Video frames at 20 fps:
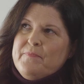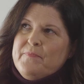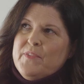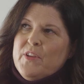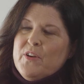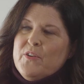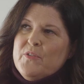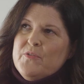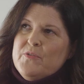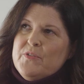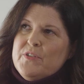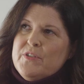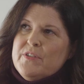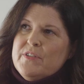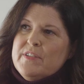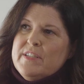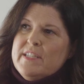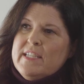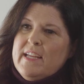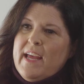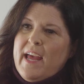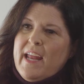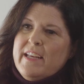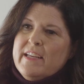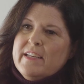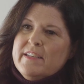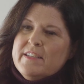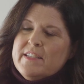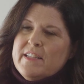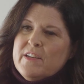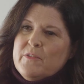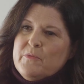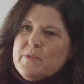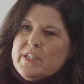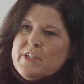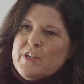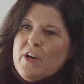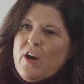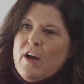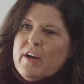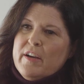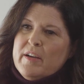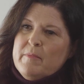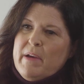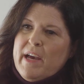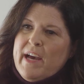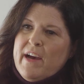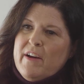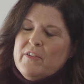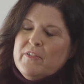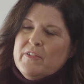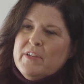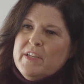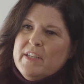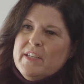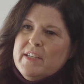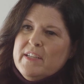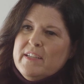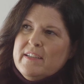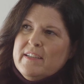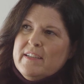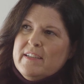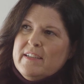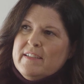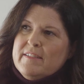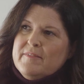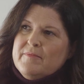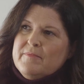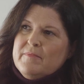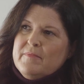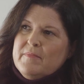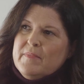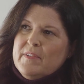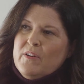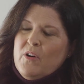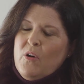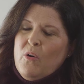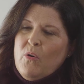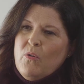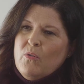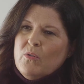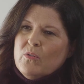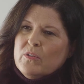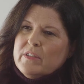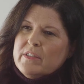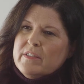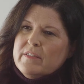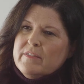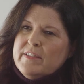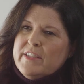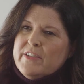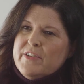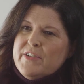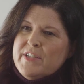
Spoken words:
Those tenets that we talk about hold, they're